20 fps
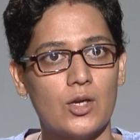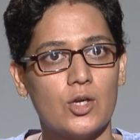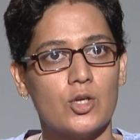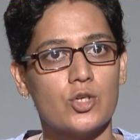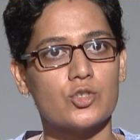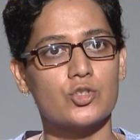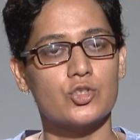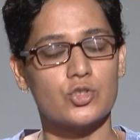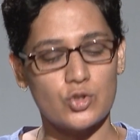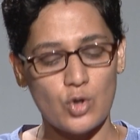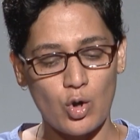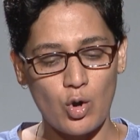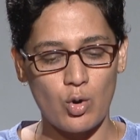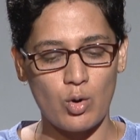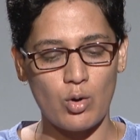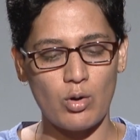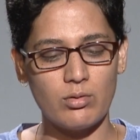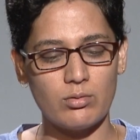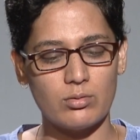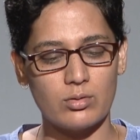
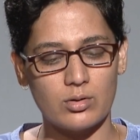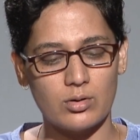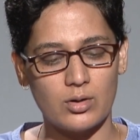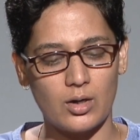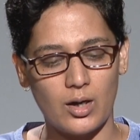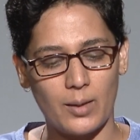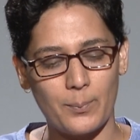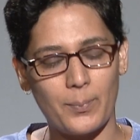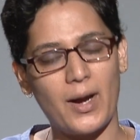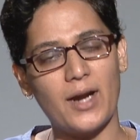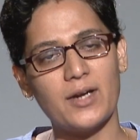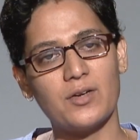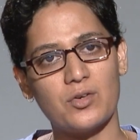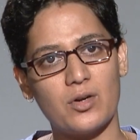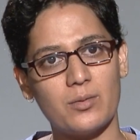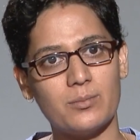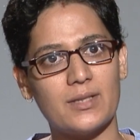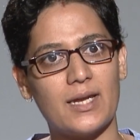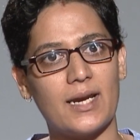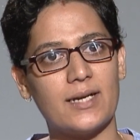So apart
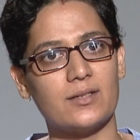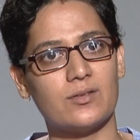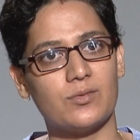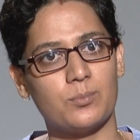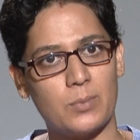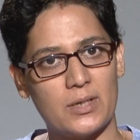from that,